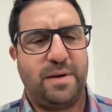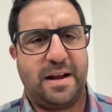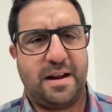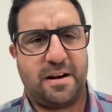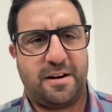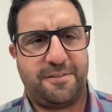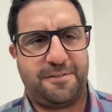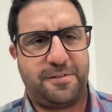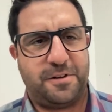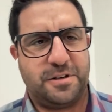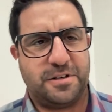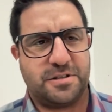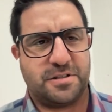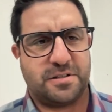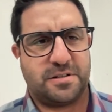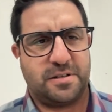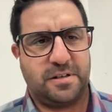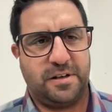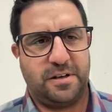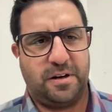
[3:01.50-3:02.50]
we had our
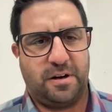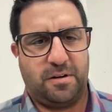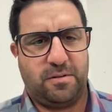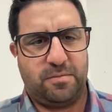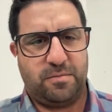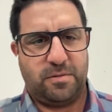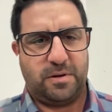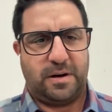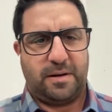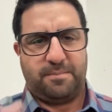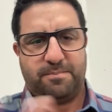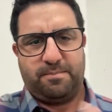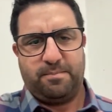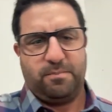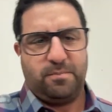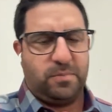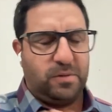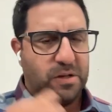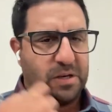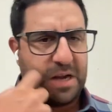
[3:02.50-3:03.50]
first, when I
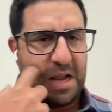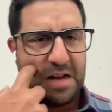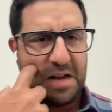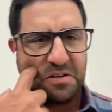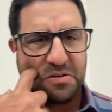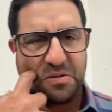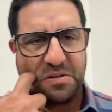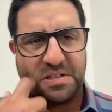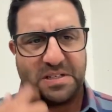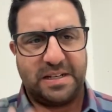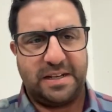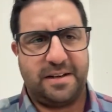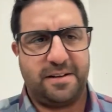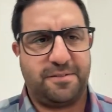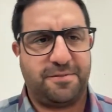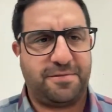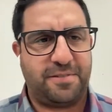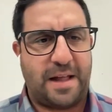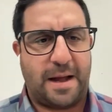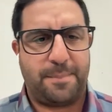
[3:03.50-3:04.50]
look at tortilla and
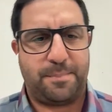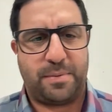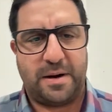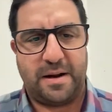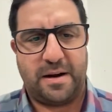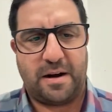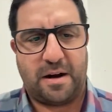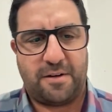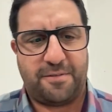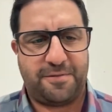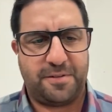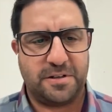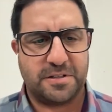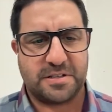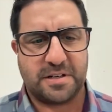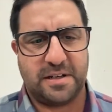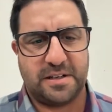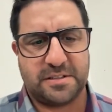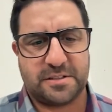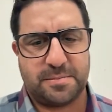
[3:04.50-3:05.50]
flatbread, our
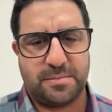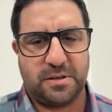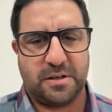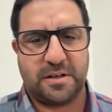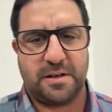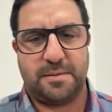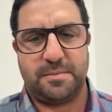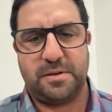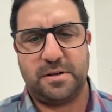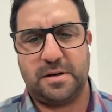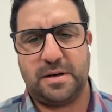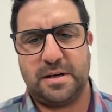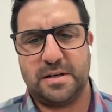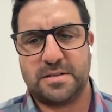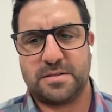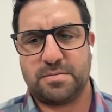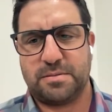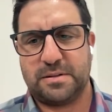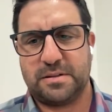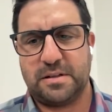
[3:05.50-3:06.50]
first customer come to
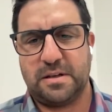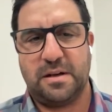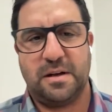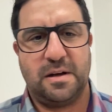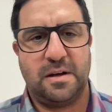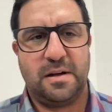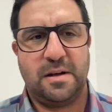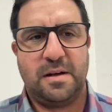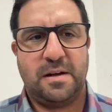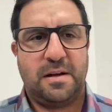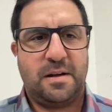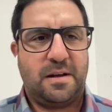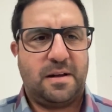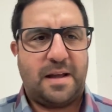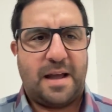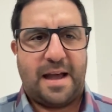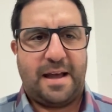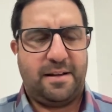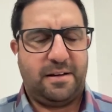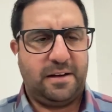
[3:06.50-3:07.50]
us with
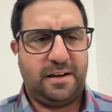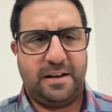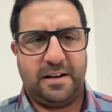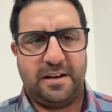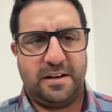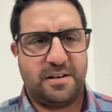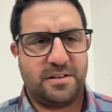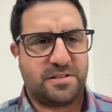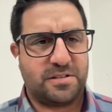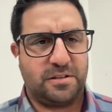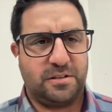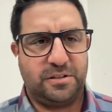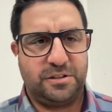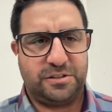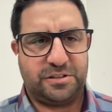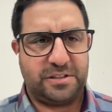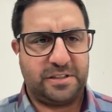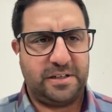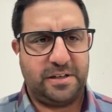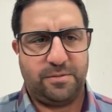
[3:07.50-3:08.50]
needing a
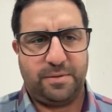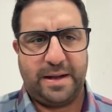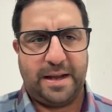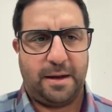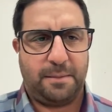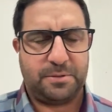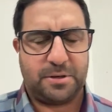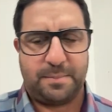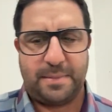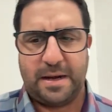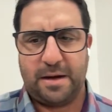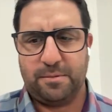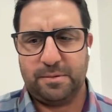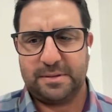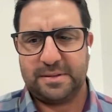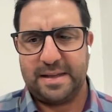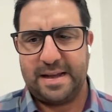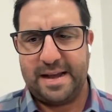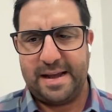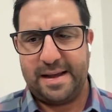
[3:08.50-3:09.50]
solution, and we helped them out
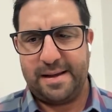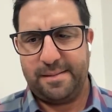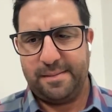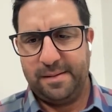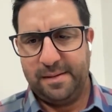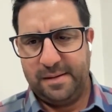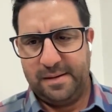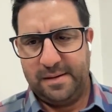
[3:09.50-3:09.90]
with that.